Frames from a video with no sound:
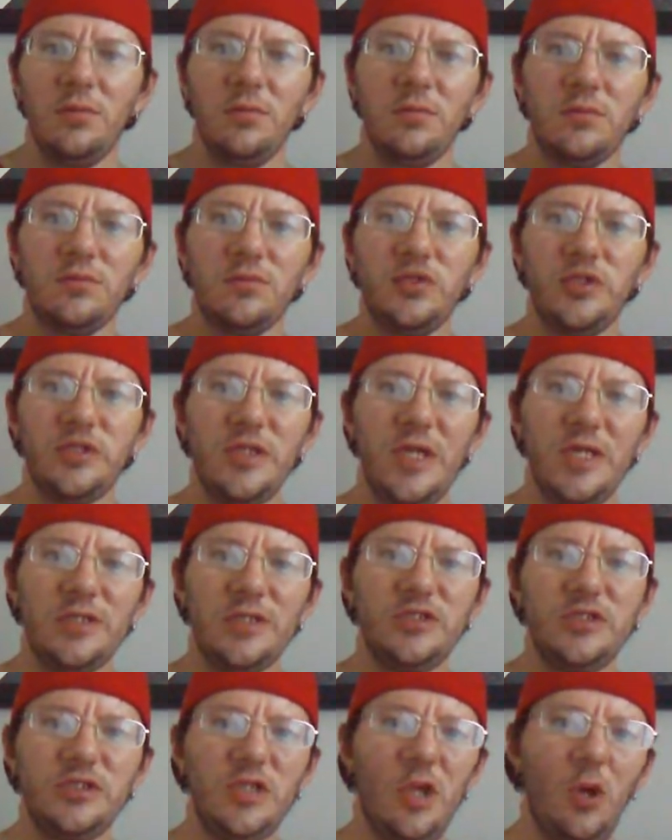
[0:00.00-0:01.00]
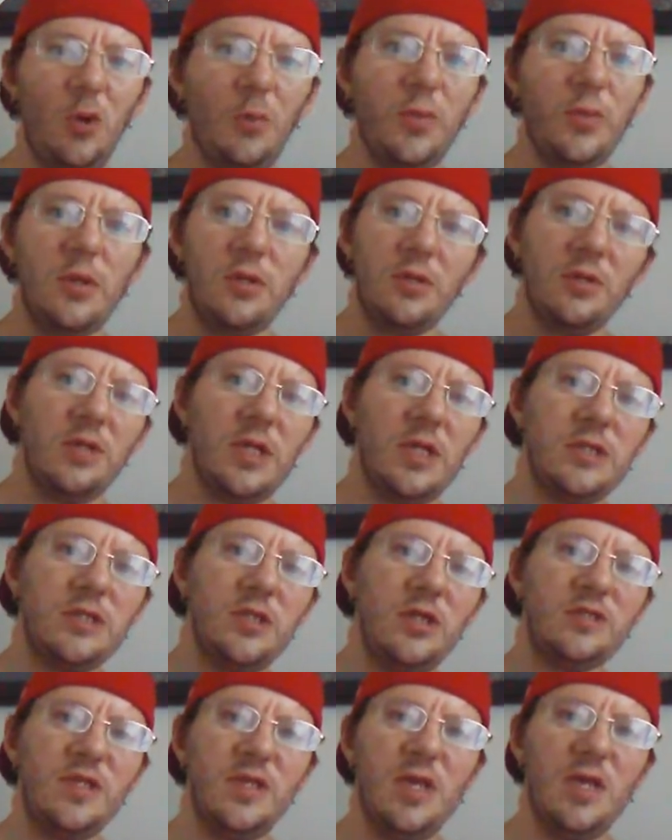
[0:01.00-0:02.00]
Just like she's sober. Like
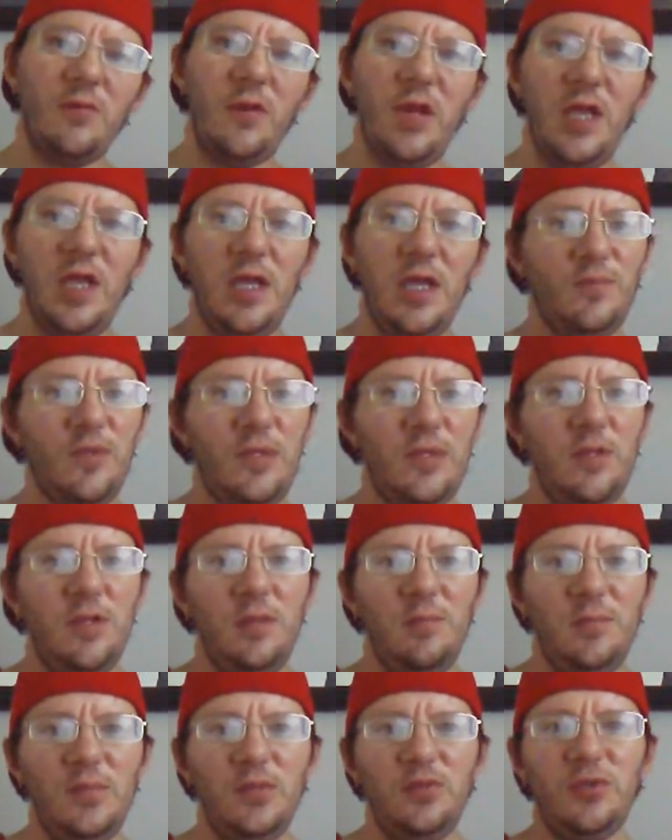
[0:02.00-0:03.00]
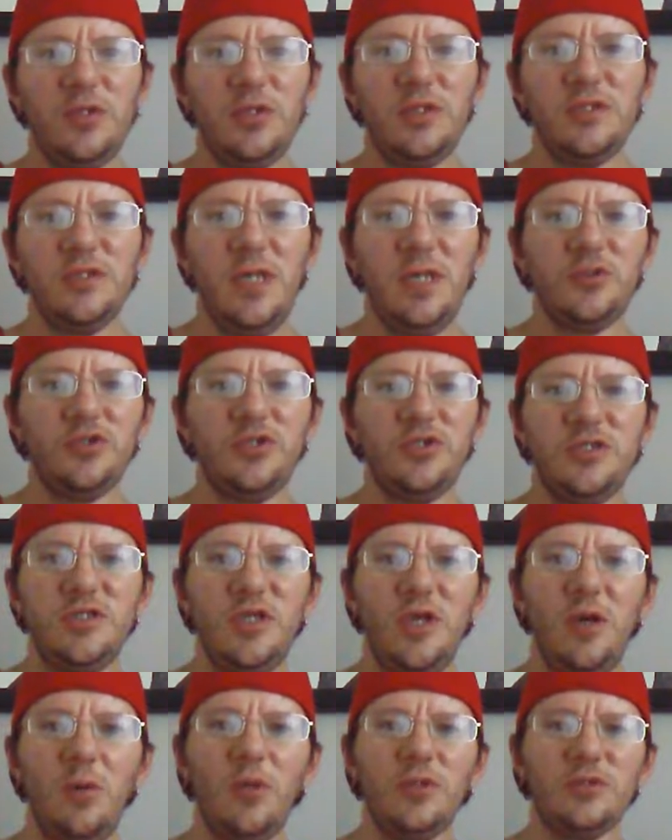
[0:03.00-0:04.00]
nothing ever happened. But you could tell she
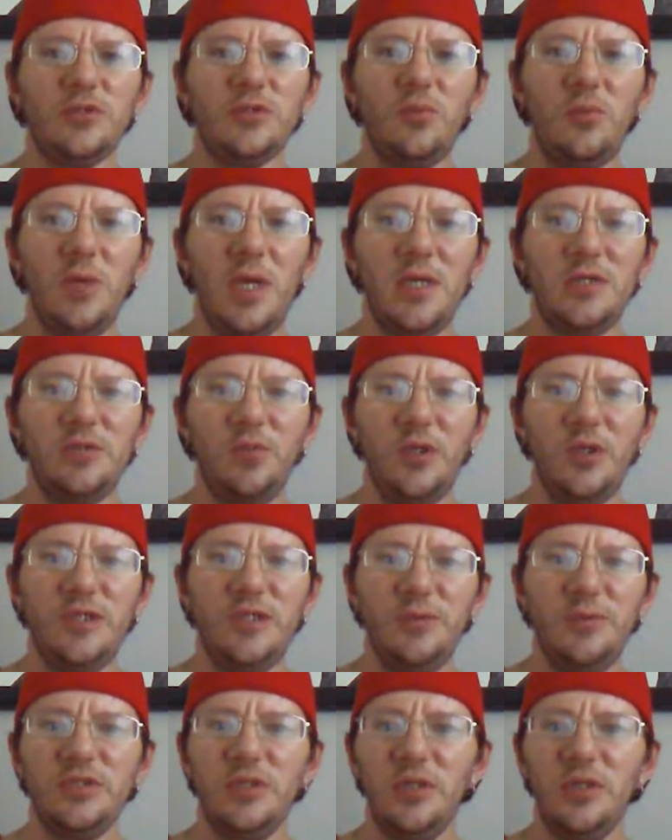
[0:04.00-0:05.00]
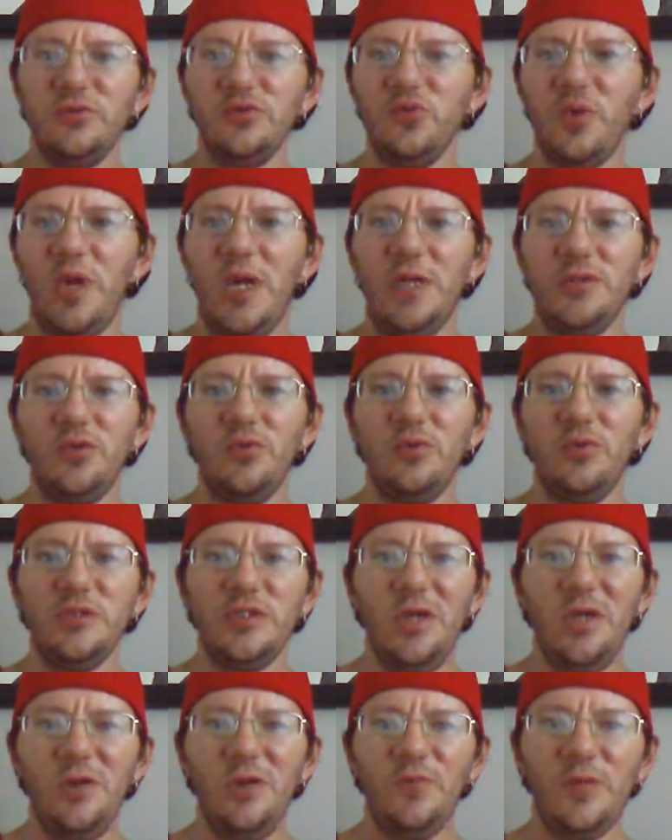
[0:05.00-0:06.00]
still wasn't right, the way she was still scratching
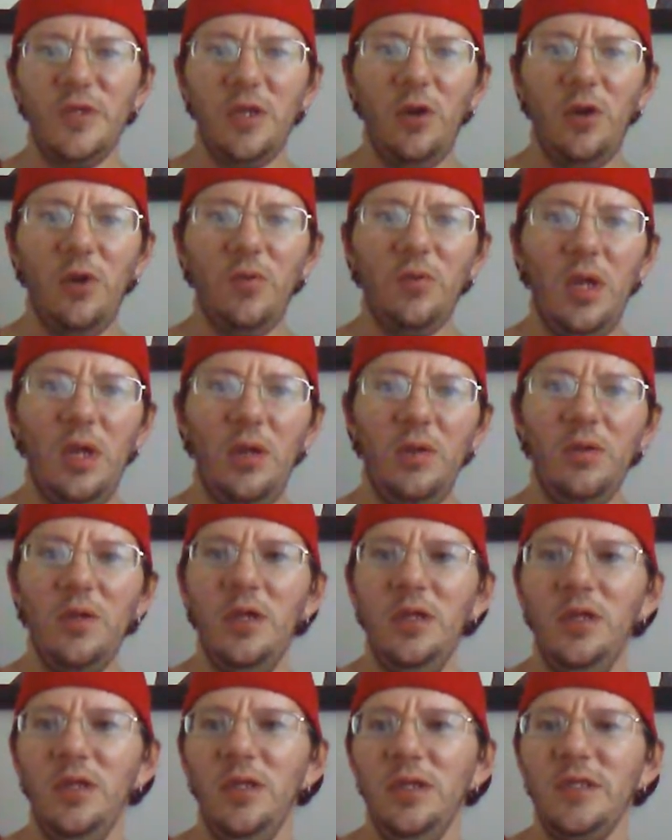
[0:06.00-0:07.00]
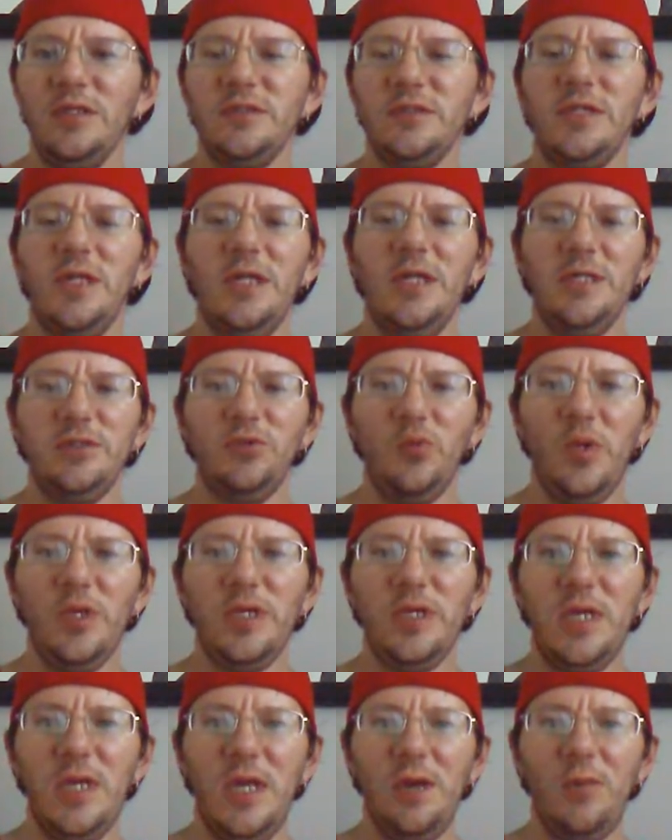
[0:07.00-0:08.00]
herself and going on. And slowly
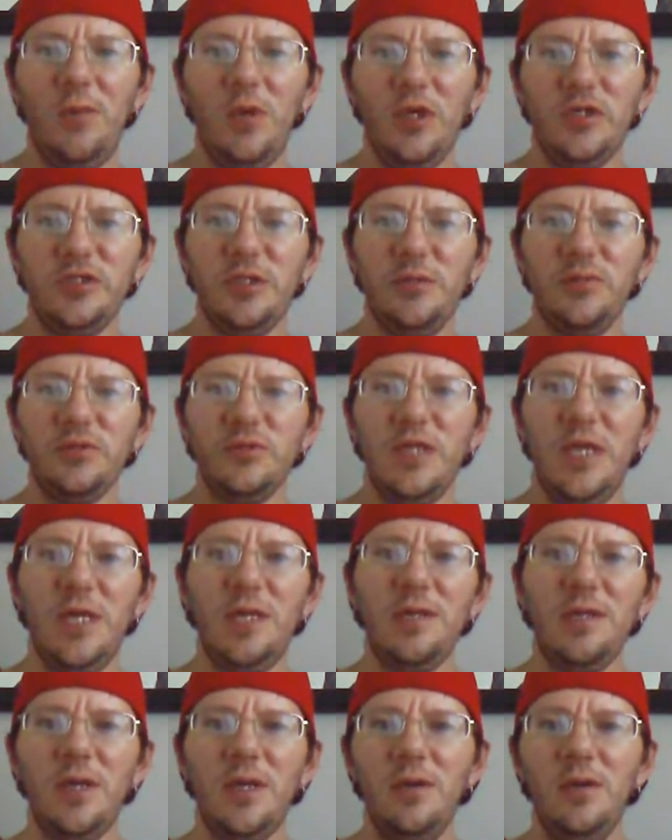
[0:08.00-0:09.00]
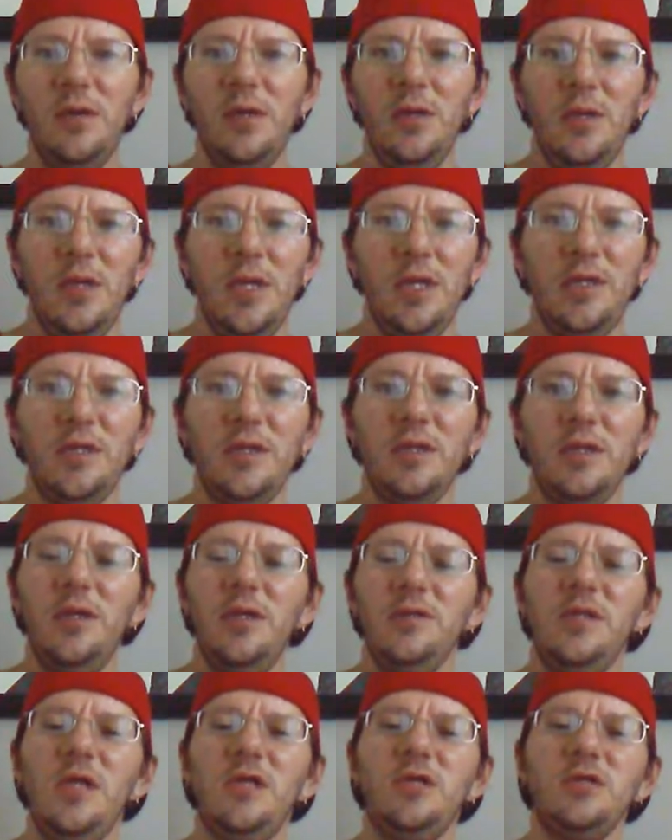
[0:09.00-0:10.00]
tweaking out while she was standing there. And
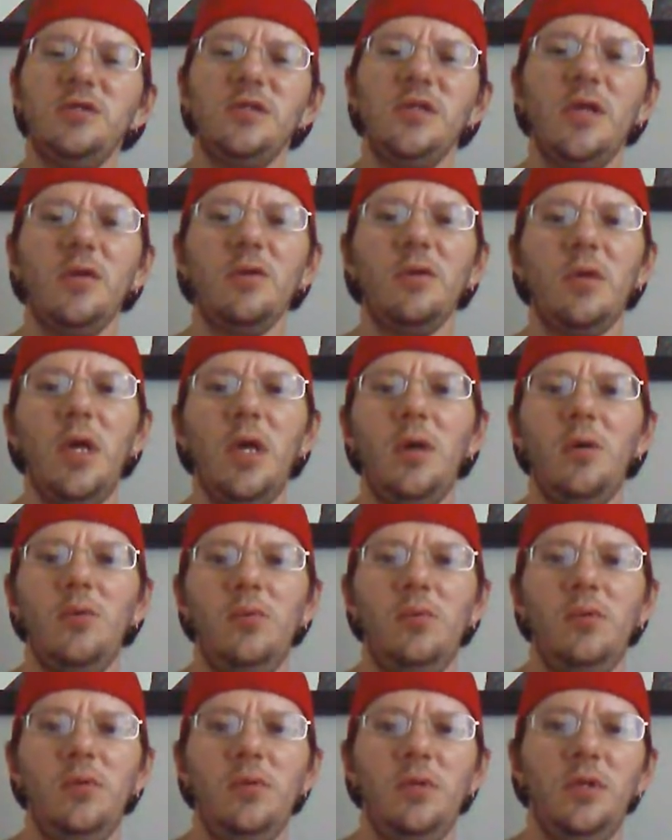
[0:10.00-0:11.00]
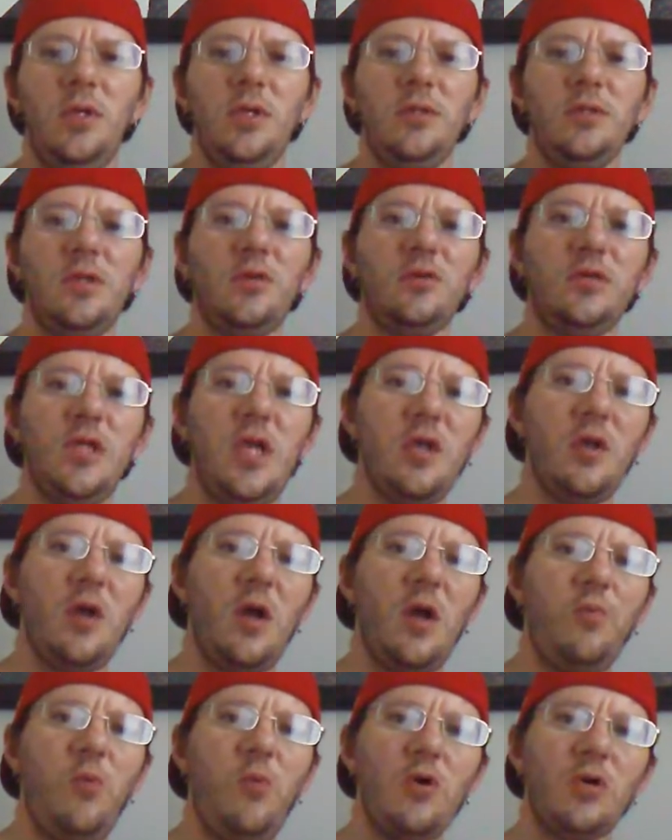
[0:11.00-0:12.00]
they just let her go. And let her take
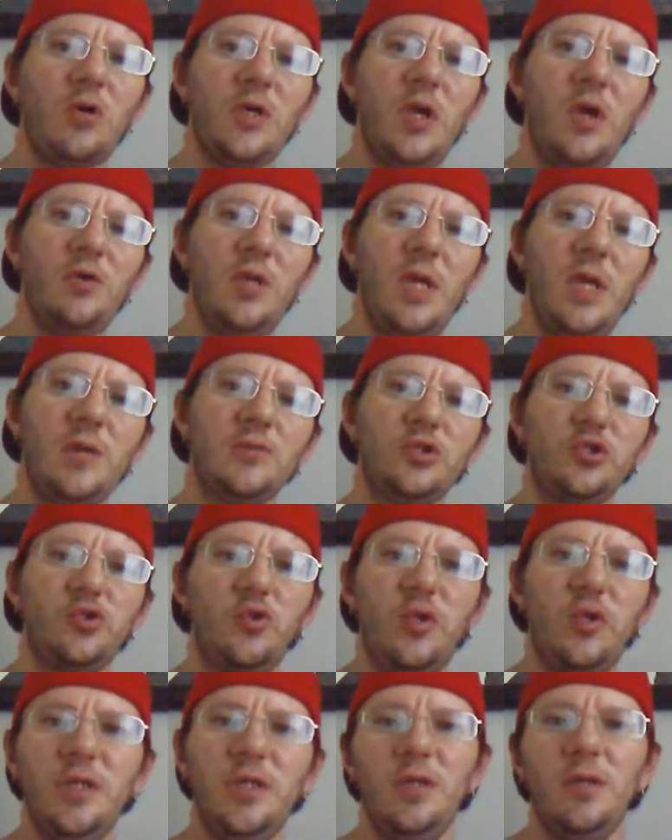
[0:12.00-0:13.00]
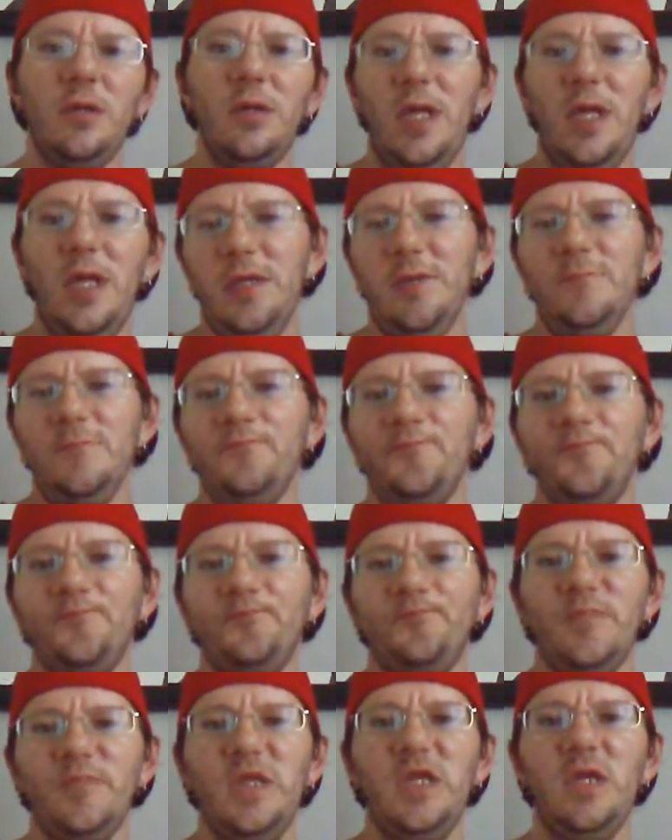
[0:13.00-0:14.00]
off walking on down the street. Like,
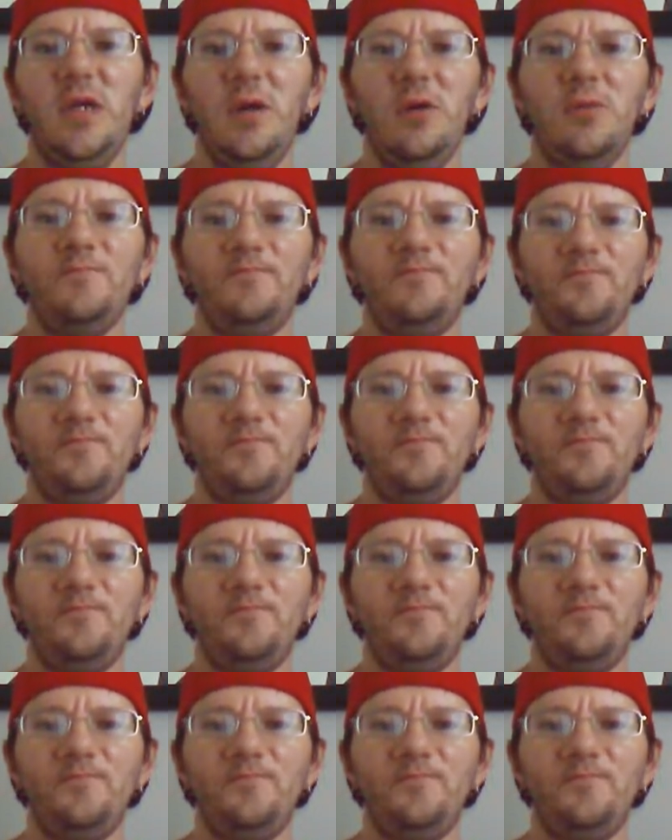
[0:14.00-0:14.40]
it ain't,